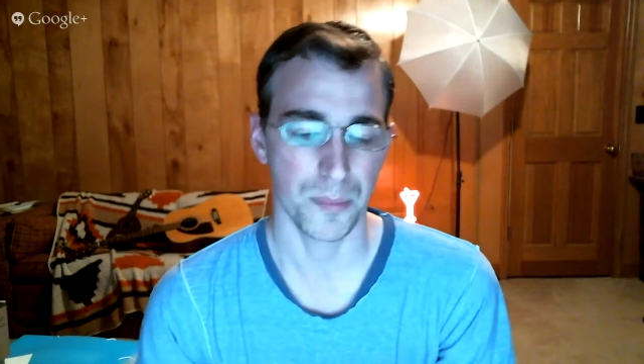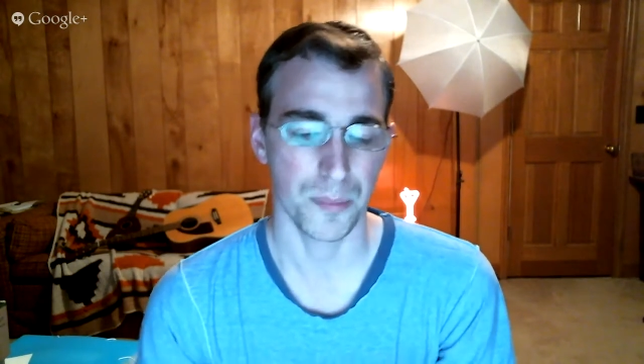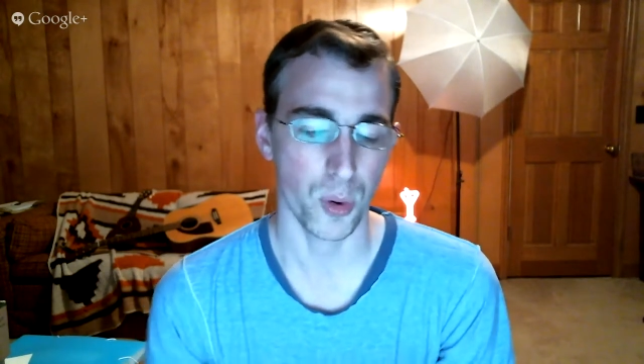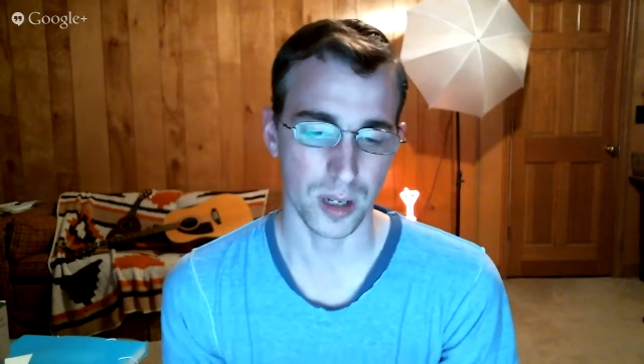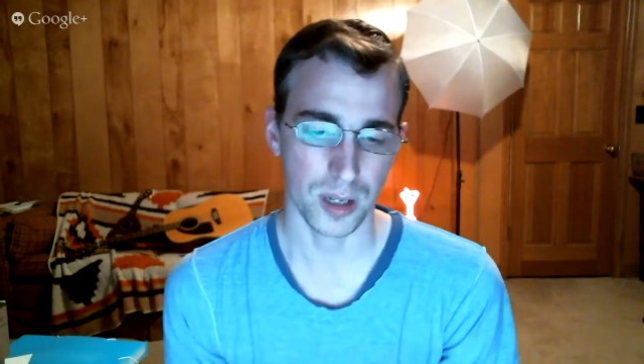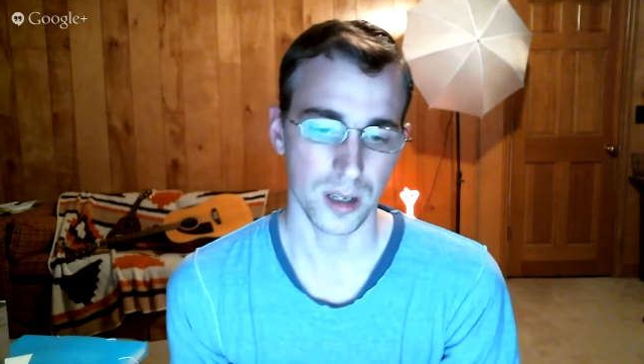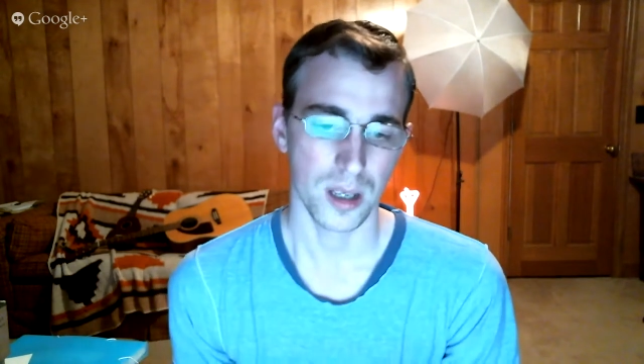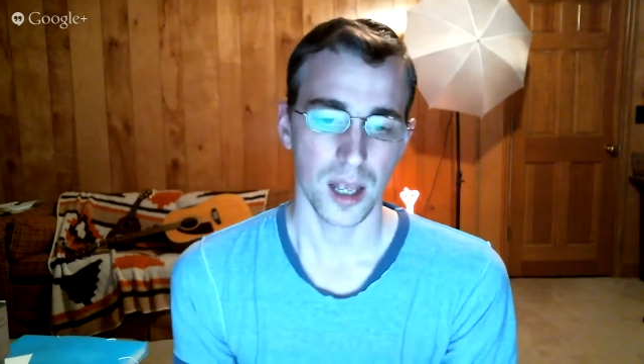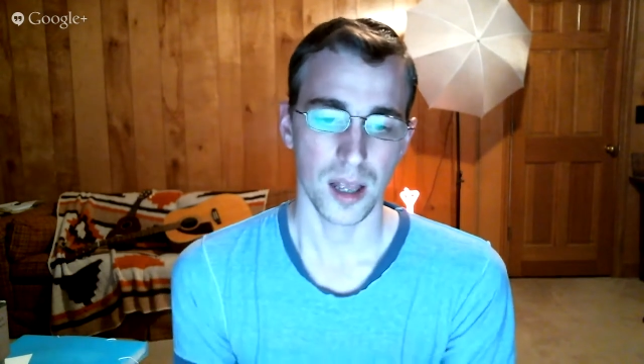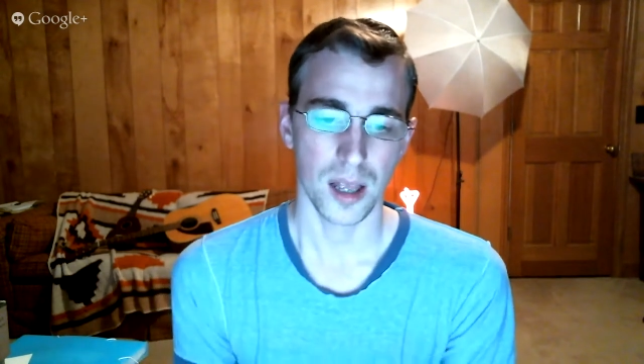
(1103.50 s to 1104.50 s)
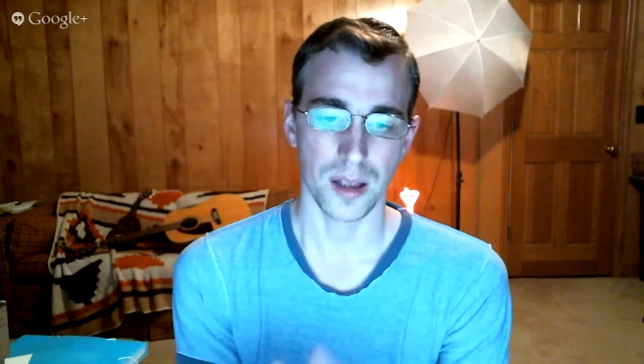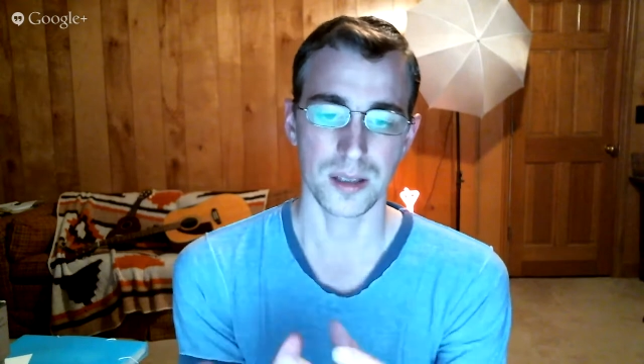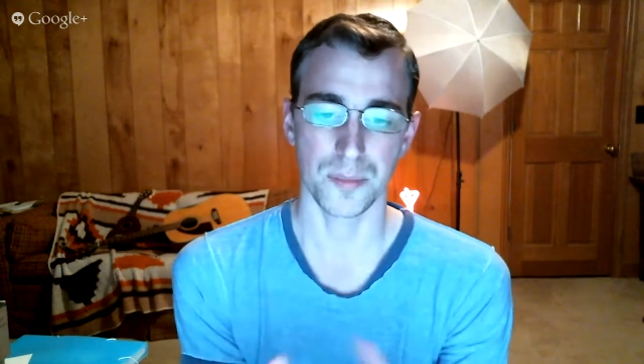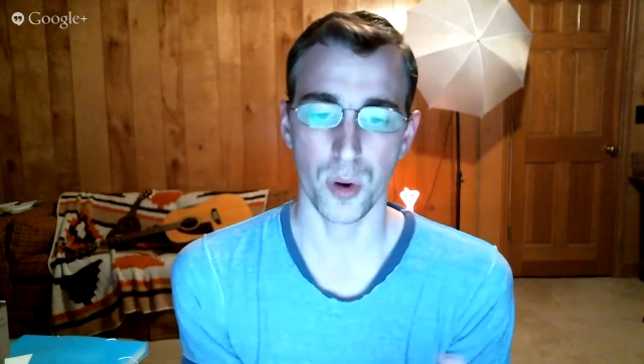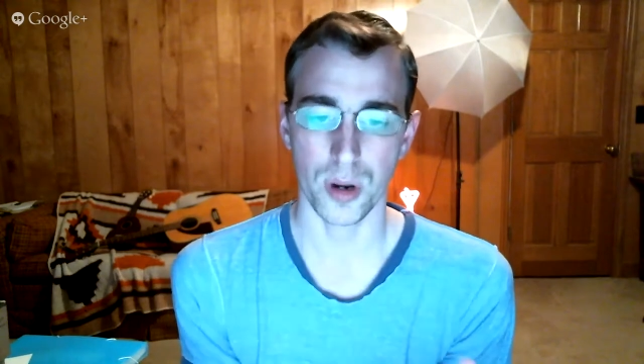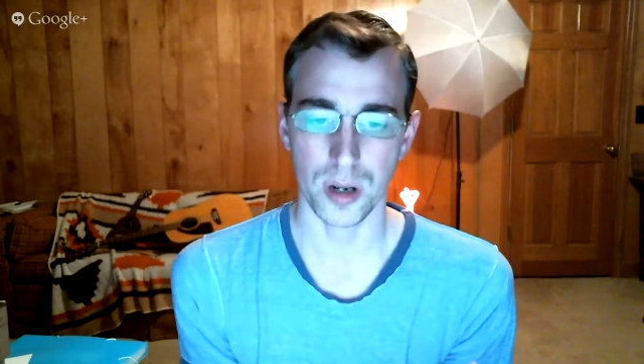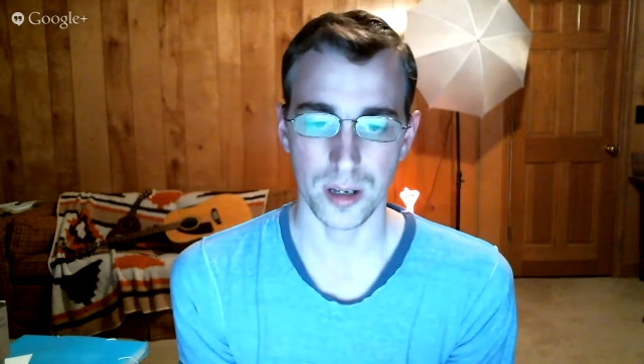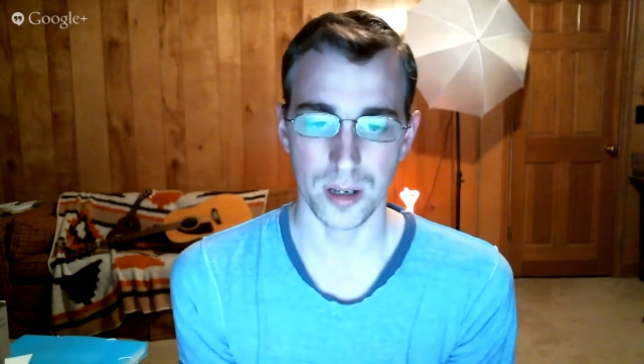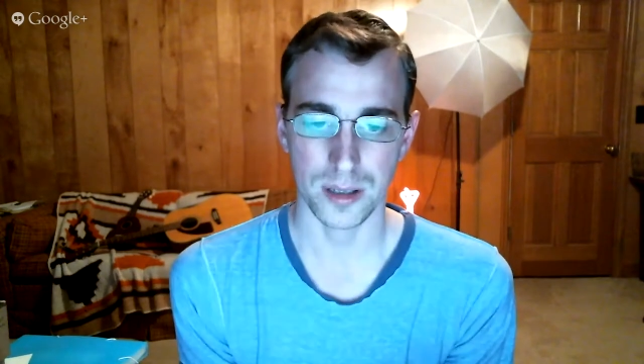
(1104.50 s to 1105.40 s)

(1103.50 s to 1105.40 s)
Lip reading: pork. Yeah, it's a pork.